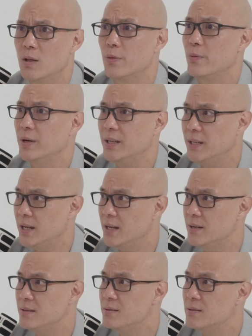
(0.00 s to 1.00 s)
2-3
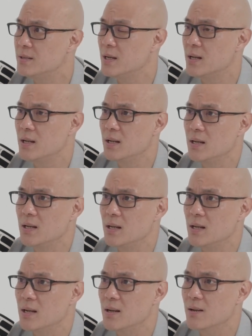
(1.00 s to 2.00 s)
years,
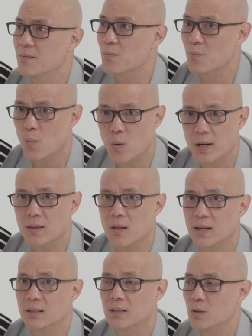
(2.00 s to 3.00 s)
more than
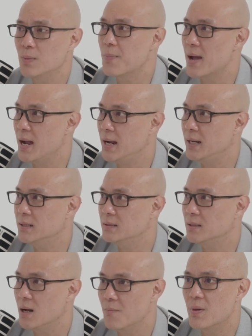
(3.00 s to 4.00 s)
likely you'll be paying
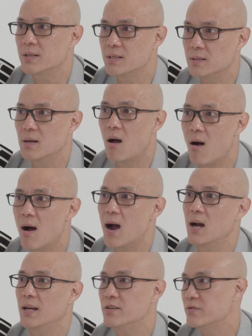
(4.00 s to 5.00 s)
a much
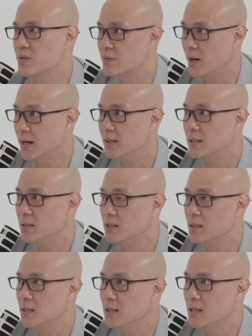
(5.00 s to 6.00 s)
higher interest rate.
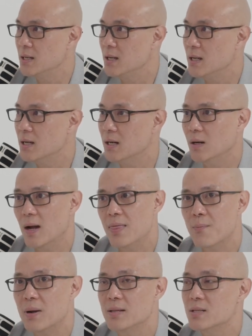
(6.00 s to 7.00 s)
You know, and
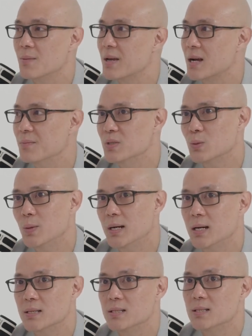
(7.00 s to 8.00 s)
then by the time they come to
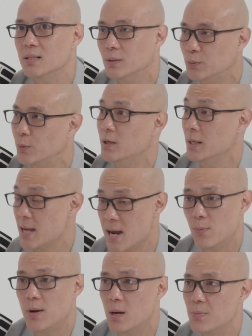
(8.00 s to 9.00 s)
us, we're
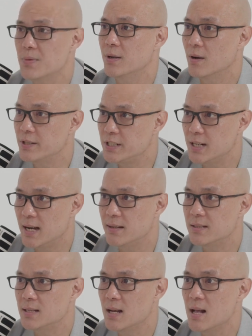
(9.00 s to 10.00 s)
helping
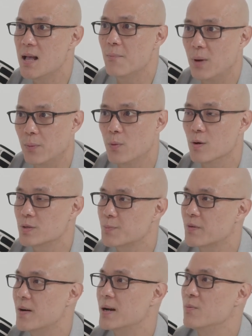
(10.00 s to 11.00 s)
negotiate, but we also
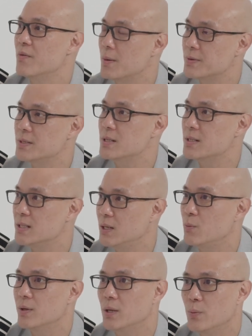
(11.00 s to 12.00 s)
provide them with options to see
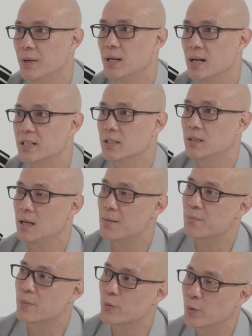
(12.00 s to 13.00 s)
whether we can actually
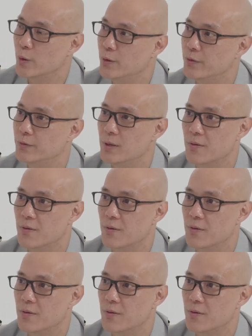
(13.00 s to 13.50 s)
improve their